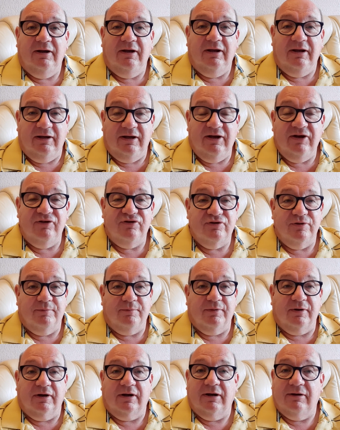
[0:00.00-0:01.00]
in Egypt,
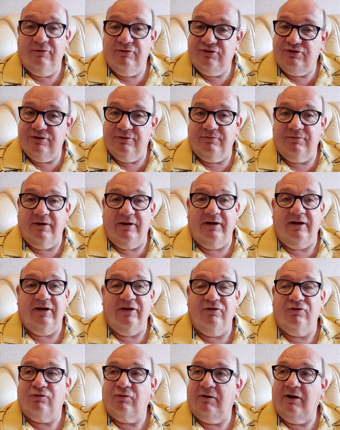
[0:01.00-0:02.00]
but Goshen, where the
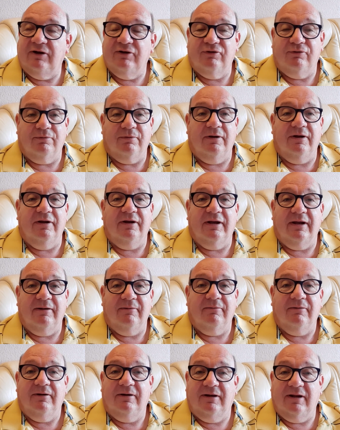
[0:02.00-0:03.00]
Israelites were, they
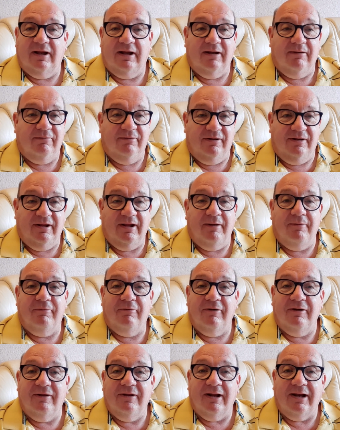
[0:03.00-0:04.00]
were they they were
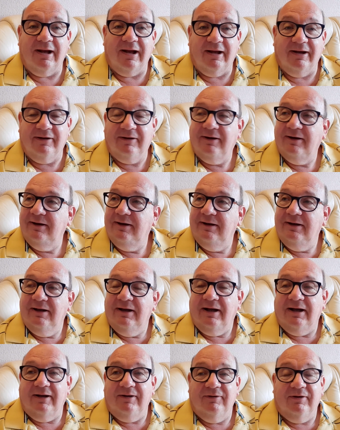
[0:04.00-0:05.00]
in the light,
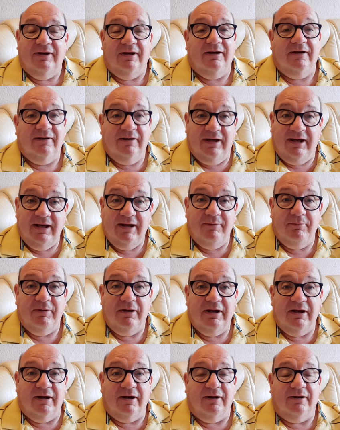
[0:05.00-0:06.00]
and and here
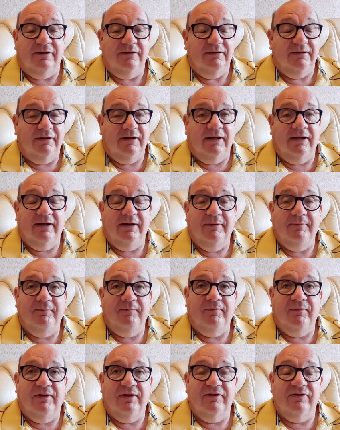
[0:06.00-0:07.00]
we are.
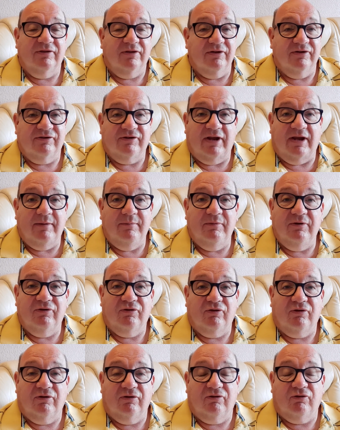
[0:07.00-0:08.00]
Um, the, the same
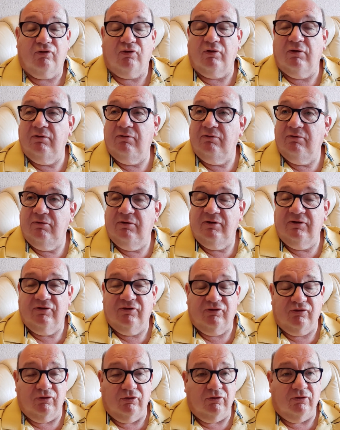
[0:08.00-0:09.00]
is true.
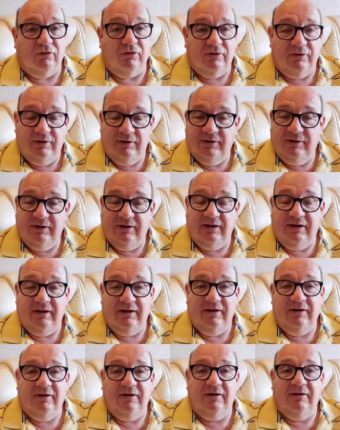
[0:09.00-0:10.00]
Sure,
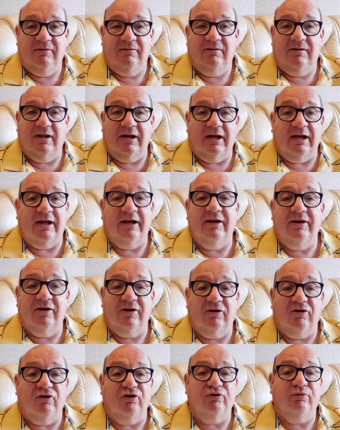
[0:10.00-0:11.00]
the the light of the
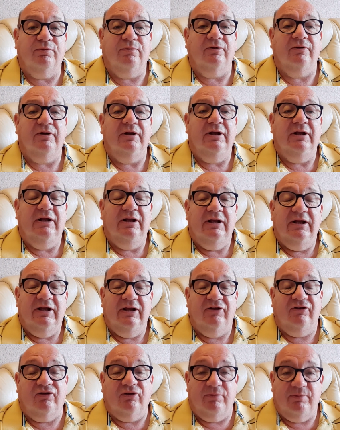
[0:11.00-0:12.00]
gospel
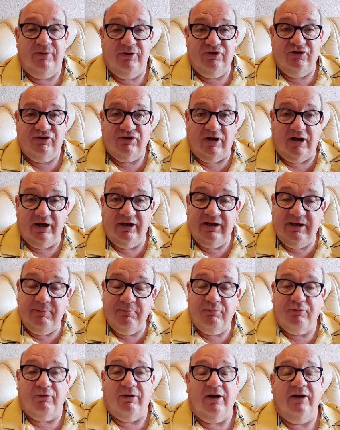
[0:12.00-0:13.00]
is to be shining
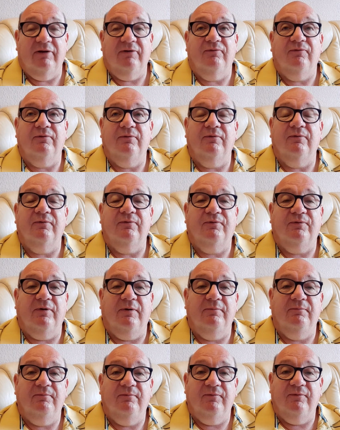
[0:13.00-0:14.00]
bright
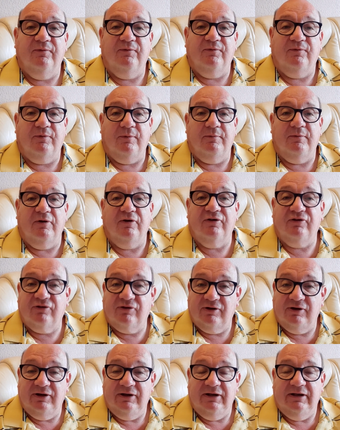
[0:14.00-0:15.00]
from from us,
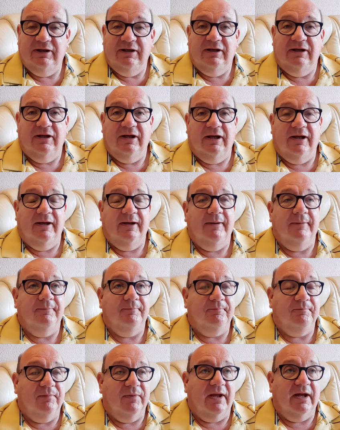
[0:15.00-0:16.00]

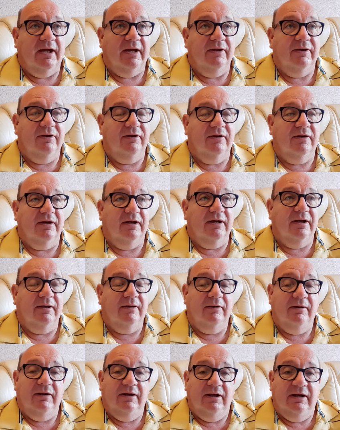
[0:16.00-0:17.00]
um, and uh,
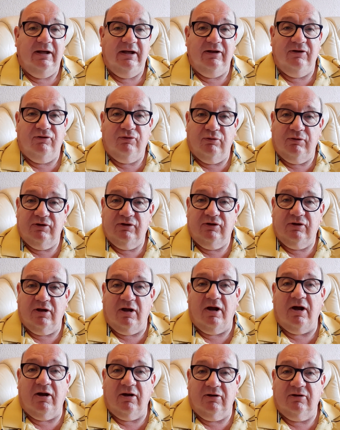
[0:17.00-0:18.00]
into a
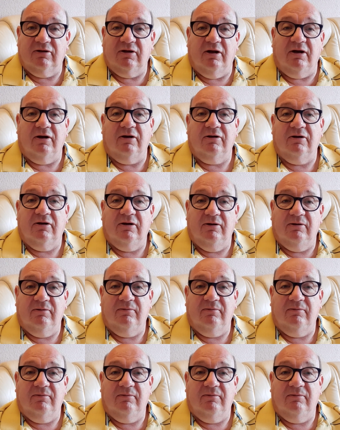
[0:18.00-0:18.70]
dark dark